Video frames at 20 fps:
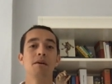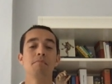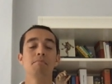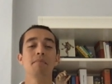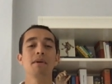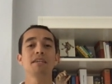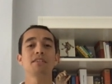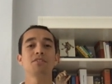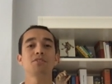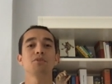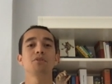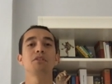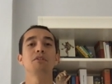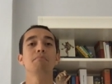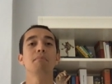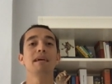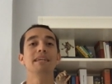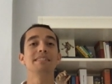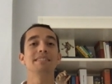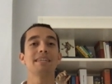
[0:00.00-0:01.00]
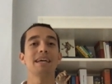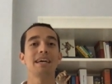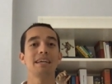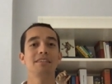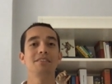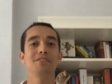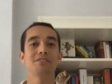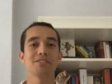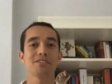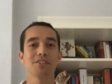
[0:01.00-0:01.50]
make sure you
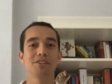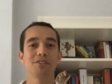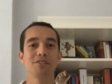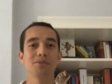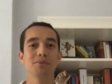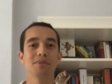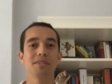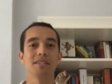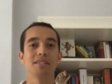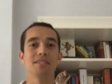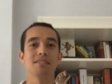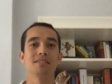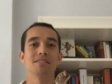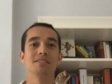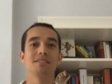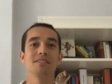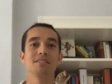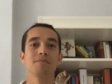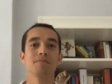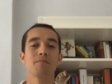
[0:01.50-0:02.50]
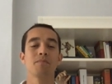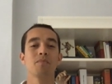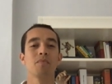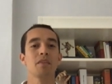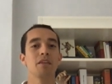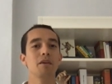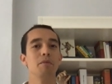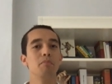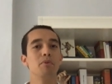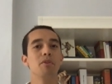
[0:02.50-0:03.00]
maintain your social distance.
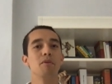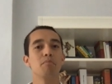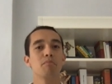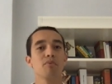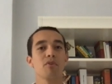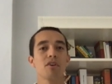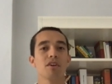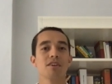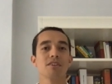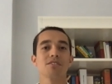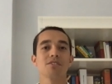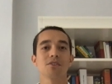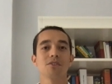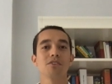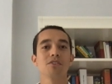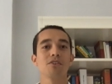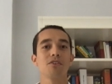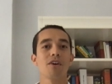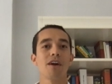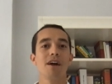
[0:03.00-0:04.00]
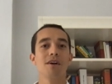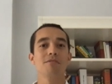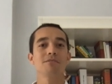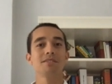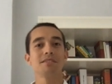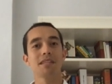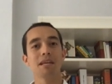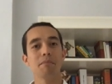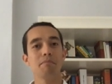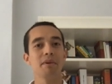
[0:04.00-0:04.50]
You put the product on the ground,
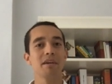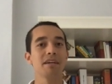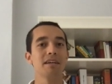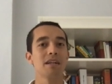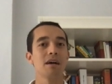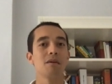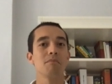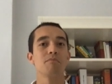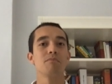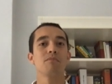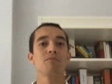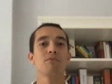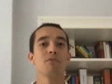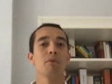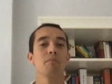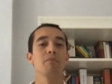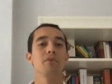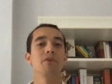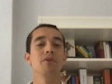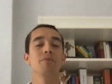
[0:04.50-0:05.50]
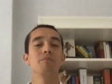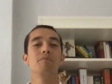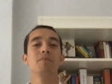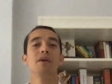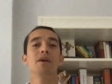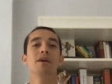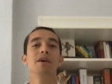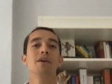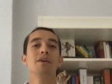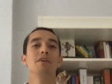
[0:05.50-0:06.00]
they pick it up from you.
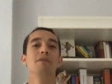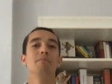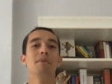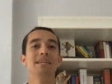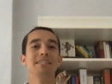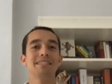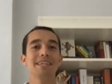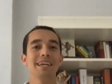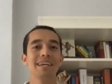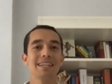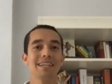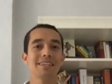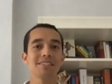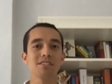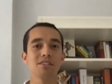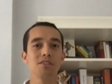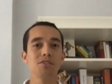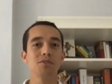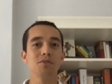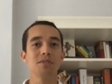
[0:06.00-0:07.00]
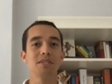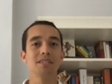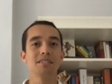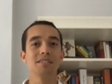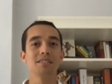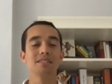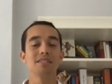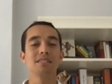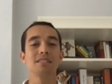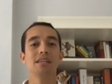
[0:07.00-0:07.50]
You maintain that social
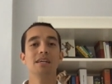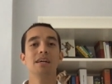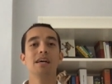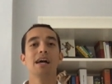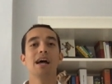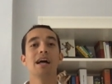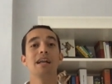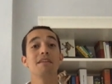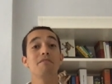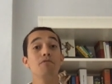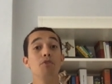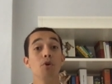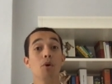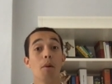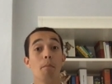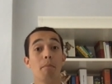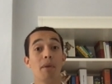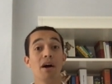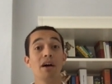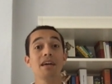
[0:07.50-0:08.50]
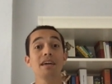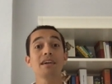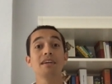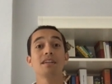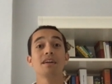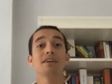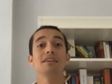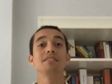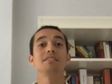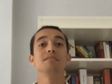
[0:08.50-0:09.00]
distance, and if you are buying an
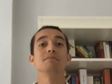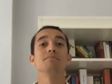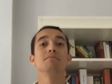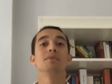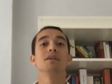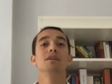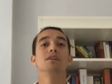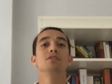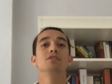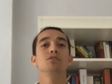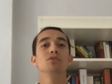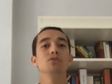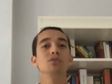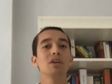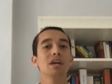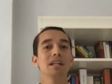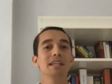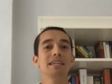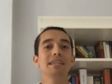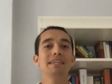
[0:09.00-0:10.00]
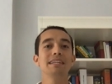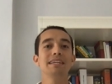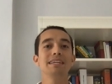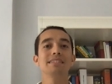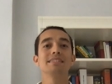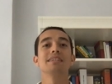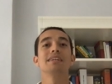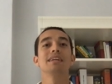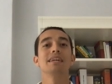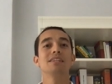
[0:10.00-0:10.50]
item, do clean
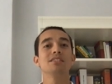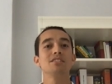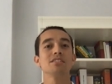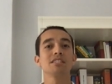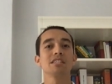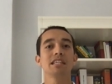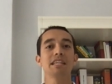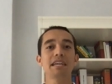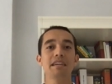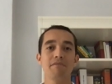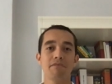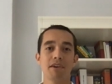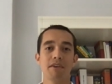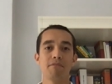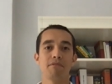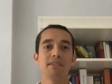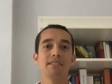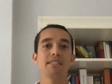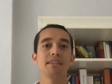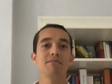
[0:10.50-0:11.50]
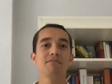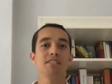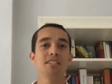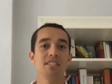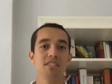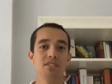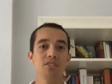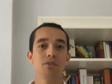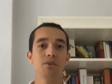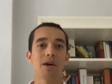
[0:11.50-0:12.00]
it and just leave it for
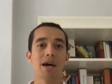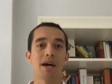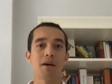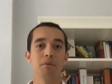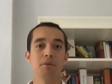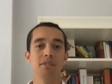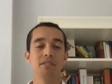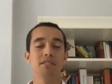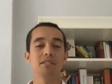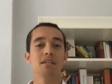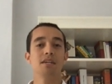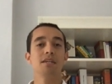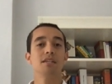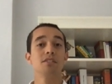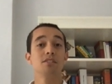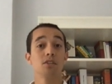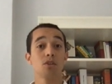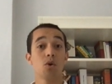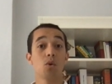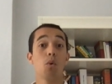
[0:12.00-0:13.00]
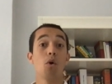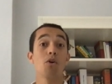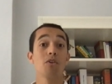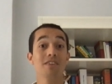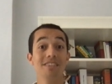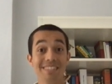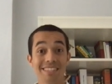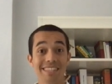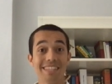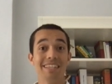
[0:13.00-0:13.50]
72 hours to
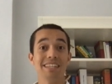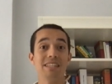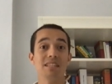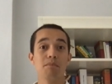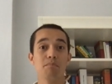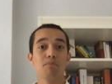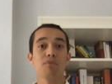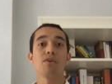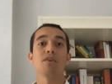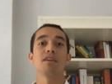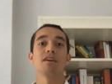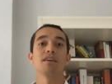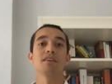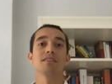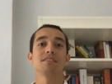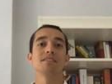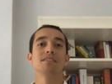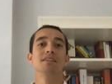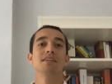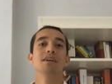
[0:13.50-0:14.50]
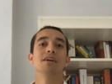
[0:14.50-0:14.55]
quarantine the product